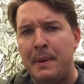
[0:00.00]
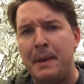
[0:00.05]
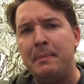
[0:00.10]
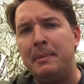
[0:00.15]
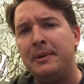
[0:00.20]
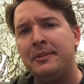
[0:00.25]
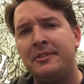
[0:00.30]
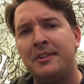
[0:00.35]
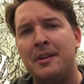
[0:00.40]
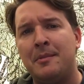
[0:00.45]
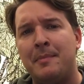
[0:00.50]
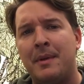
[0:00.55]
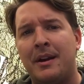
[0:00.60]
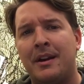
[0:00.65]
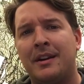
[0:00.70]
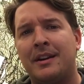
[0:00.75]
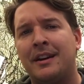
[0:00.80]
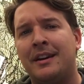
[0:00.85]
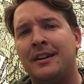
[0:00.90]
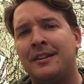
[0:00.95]
BBC
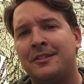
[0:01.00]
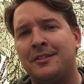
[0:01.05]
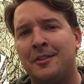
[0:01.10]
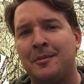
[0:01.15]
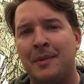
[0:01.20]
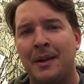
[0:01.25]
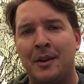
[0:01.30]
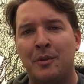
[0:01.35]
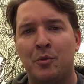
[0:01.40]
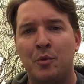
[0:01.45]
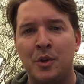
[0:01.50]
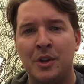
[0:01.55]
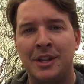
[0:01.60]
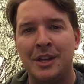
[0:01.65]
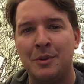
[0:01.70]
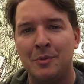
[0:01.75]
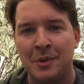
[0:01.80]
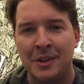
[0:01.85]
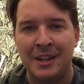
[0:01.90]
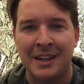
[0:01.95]
America has some like
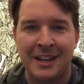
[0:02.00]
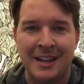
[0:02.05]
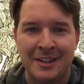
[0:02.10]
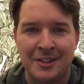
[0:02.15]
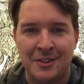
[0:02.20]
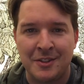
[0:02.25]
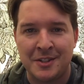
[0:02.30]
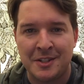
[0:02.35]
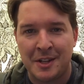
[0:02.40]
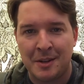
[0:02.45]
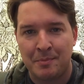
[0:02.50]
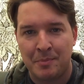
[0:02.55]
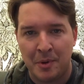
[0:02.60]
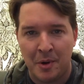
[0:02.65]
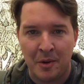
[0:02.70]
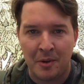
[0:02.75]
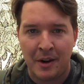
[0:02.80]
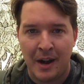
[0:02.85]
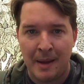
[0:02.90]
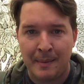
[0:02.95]
really, really interesting
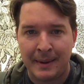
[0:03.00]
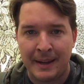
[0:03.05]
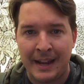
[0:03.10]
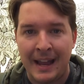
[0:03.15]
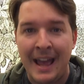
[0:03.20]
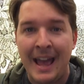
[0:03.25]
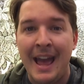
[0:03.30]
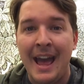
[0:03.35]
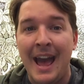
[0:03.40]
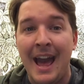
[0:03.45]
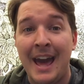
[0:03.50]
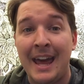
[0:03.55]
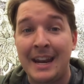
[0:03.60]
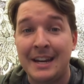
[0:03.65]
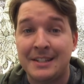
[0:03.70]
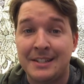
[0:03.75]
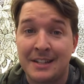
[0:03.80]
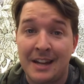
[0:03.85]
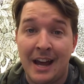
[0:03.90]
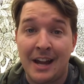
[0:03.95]
programming, and
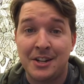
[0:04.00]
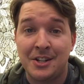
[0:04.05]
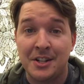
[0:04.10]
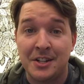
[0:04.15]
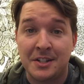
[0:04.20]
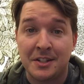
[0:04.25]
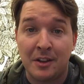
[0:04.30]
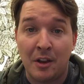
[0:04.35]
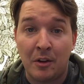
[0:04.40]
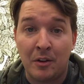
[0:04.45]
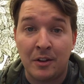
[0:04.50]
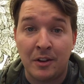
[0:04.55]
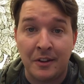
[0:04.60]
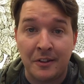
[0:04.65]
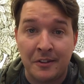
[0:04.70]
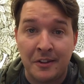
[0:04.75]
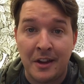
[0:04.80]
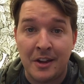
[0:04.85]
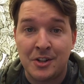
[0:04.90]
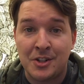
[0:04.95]
it's not just
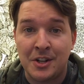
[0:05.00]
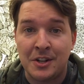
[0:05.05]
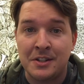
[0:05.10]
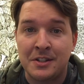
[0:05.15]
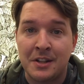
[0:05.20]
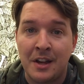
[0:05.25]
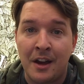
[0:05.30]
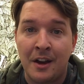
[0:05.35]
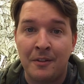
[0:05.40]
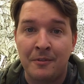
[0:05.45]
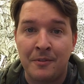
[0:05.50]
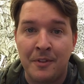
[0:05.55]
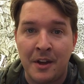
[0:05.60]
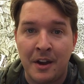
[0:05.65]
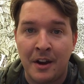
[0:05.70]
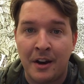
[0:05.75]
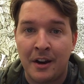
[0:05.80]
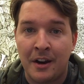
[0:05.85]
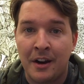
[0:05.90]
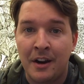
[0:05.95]
localizations of
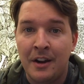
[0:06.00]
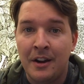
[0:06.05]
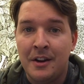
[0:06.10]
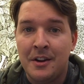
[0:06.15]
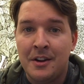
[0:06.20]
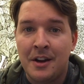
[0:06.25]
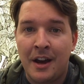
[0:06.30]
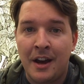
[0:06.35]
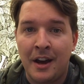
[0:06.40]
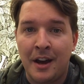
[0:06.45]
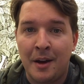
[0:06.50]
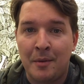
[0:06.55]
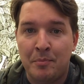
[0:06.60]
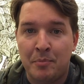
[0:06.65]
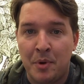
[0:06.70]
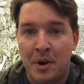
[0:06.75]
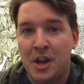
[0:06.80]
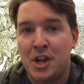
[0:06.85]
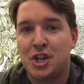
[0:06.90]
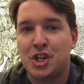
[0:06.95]
their
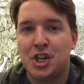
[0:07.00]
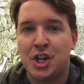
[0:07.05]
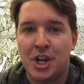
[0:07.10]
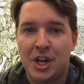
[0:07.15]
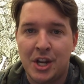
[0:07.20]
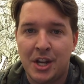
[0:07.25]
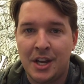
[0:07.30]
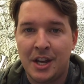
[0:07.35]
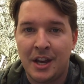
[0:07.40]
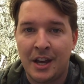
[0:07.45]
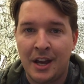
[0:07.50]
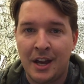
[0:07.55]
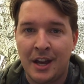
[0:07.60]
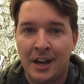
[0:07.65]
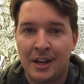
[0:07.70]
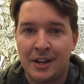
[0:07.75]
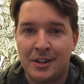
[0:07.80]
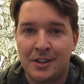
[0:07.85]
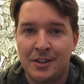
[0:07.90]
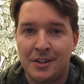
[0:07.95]
British,
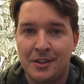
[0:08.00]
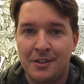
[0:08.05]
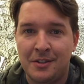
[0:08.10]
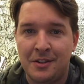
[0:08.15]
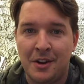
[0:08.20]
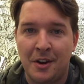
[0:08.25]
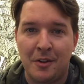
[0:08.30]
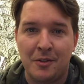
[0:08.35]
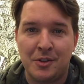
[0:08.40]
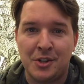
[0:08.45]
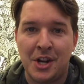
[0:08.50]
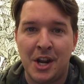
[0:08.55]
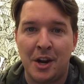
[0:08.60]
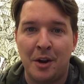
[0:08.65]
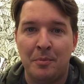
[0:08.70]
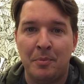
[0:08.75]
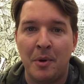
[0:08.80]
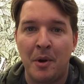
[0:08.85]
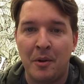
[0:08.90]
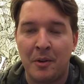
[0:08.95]

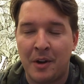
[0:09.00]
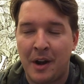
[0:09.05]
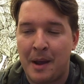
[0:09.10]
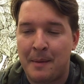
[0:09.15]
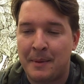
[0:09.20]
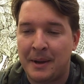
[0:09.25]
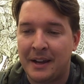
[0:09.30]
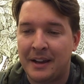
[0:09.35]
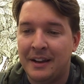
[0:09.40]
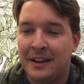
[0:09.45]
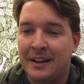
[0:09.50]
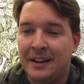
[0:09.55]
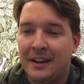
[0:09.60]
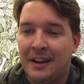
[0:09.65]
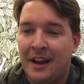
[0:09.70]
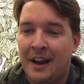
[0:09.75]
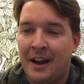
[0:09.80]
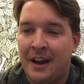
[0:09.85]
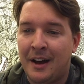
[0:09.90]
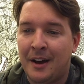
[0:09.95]
channel programming.
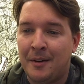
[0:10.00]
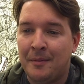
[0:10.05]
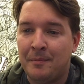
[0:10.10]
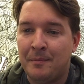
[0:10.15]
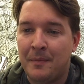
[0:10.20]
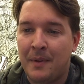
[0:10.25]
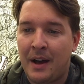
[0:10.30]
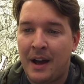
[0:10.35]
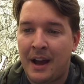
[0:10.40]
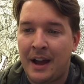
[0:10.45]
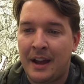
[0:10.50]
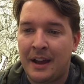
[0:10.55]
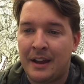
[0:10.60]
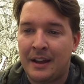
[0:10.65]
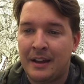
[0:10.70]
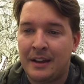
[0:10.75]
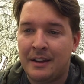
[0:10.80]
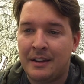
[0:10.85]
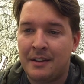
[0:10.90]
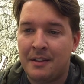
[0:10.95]

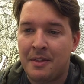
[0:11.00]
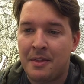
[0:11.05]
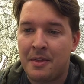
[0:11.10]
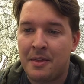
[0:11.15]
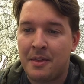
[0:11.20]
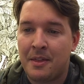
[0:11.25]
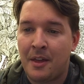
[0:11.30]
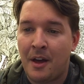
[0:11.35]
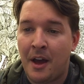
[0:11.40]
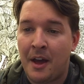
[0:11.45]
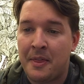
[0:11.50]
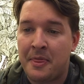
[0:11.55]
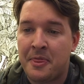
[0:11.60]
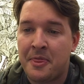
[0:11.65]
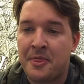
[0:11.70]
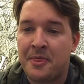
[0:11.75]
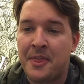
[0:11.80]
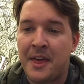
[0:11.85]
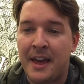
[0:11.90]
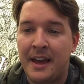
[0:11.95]
I
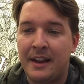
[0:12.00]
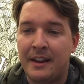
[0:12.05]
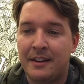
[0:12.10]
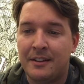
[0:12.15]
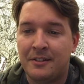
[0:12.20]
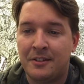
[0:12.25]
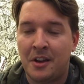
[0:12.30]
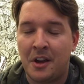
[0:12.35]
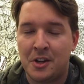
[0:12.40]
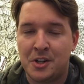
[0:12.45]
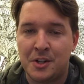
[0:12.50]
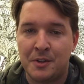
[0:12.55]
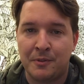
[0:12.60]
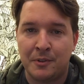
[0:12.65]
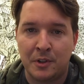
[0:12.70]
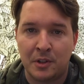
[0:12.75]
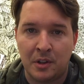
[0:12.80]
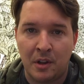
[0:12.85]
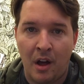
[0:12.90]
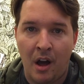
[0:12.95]
think Touch of
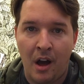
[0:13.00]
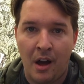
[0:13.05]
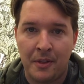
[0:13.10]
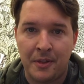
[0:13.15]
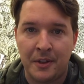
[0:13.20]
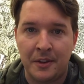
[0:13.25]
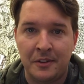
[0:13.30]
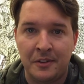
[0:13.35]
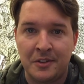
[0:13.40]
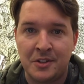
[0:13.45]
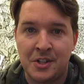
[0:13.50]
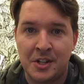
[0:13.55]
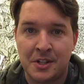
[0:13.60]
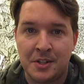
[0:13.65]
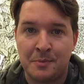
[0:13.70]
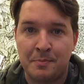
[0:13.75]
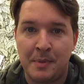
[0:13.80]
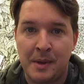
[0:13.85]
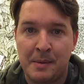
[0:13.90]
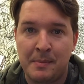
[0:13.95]
Cloth is
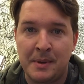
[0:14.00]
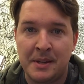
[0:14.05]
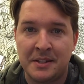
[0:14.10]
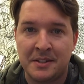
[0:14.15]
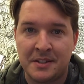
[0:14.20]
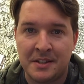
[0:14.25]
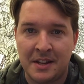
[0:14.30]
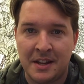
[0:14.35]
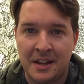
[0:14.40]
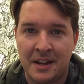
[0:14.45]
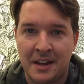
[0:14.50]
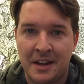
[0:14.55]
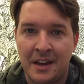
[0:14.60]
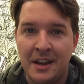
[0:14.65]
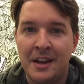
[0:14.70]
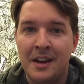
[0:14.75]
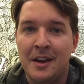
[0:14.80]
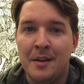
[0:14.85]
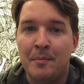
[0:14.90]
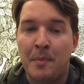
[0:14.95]
just BBC,
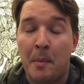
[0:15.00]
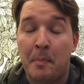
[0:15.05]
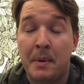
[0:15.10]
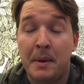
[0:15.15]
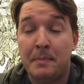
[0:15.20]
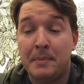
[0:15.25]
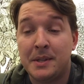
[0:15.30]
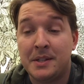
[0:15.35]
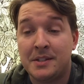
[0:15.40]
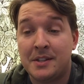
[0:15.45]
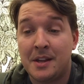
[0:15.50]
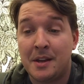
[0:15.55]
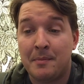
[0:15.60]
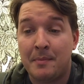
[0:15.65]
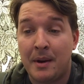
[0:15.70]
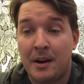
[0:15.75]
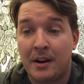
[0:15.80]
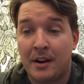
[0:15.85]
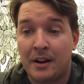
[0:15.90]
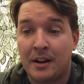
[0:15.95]
but BBC
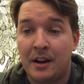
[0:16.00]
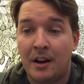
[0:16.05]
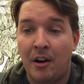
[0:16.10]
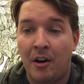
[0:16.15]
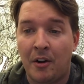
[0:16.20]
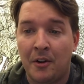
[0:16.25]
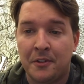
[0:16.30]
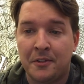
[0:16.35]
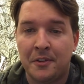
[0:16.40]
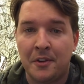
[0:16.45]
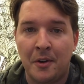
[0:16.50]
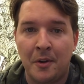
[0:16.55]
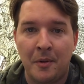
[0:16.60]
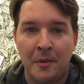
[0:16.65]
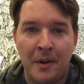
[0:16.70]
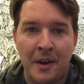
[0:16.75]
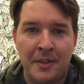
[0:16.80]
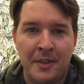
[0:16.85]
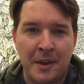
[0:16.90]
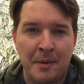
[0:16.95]
America
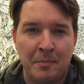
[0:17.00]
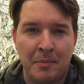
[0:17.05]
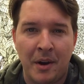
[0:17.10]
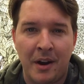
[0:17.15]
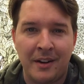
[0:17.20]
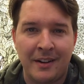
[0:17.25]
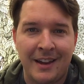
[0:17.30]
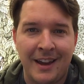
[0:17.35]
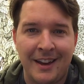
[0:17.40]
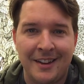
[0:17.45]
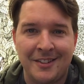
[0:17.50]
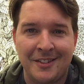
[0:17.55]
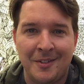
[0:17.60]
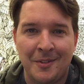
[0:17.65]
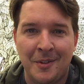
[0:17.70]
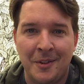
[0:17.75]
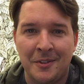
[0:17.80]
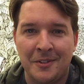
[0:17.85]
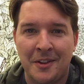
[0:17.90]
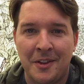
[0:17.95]
also, I think, broadcasts some
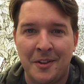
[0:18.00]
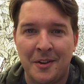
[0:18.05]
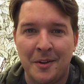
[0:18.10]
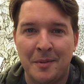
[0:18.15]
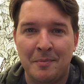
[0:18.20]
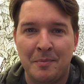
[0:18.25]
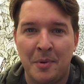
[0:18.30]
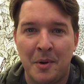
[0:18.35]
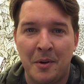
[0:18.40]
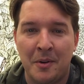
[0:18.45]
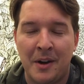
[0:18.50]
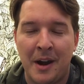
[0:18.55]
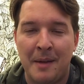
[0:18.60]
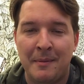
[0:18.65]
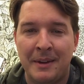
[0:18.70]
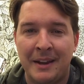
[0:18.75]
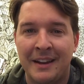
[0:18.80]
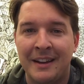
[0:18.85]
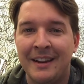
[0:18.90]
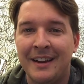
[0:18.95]
of those other
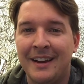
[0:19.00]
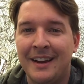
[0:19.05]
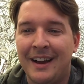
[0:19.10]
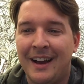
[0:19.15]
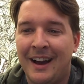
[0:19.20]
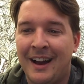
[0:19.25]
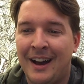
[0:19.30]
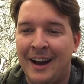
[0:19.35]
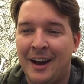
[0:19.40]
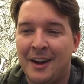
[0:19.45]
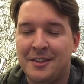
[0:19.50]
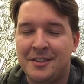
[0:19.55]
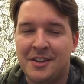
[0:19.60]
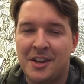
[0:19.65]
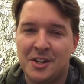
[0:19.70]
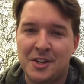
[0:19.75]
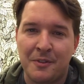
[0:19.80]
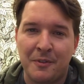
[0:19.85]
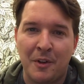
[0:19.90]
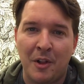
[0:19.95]
programming.
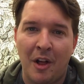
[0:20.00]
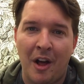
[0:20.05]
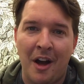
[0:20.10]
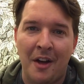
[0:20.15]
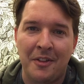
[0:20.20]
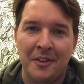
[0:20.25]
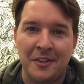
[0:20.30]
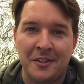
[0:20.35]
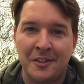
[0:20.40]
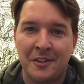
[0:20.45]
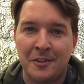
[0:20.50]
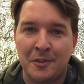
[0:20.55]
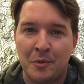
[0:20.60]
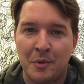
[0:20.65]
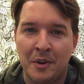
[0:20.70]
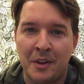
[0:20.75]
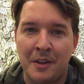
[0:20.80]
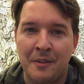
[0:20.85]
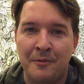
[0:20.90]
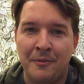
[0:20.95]
Touch of Cloth is this
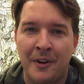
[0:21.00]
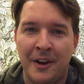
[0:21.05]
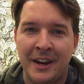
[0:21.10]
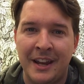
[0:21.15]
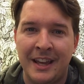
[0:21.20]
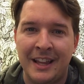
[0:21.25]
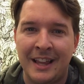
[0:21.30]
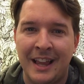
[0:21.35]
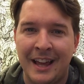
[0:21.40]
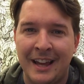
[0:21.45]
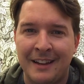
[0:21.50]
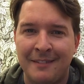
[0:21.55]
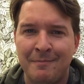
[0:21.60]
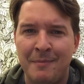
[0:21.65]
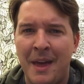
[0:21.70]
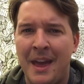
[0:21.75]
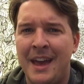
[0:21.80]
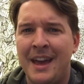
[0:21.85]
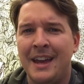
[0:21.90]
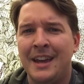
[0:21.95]
really funny,
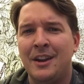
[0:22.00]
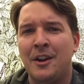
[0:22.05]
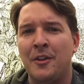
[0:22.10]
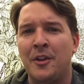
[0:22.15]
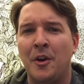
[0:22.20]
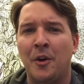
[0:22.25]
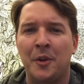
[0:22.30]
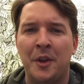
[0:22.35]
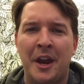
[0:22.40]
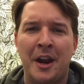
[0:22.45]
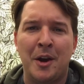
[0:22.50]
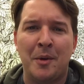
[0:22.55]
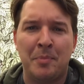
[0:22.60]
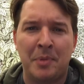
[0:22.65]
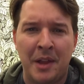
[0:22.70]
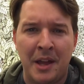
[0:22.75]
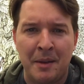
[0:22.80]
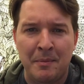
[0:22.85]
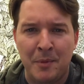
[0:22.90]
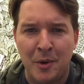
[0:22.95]
the old
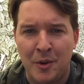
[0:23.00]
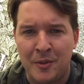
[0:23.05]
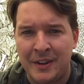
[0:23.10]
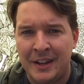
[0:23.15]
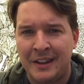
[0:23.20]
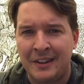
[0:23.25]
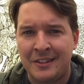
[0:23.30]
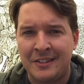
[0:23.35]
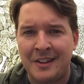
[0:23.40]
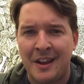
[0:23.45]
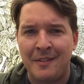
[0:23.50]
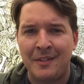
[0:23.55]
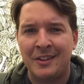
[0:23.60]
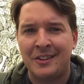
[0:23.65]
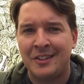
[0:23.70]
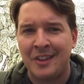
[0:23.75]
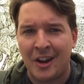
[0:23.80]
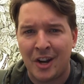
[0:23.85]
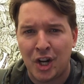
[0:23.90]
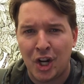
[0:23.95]
airplane movies, David
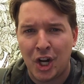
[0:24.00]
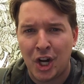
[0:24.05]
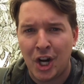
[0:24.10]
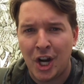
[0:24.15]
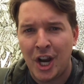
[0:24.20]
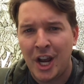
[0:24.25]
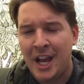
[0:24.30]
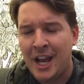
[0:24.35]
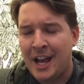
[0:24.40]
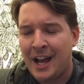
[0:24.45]
Zucker.